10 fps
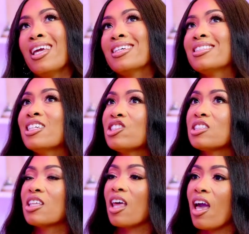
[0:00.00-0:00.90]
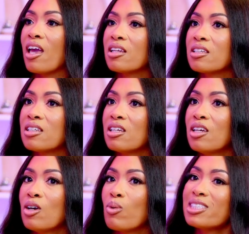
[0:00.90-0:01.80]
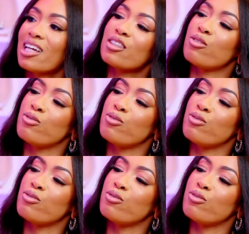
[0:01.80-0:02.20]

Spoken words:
in addition to that, what's like the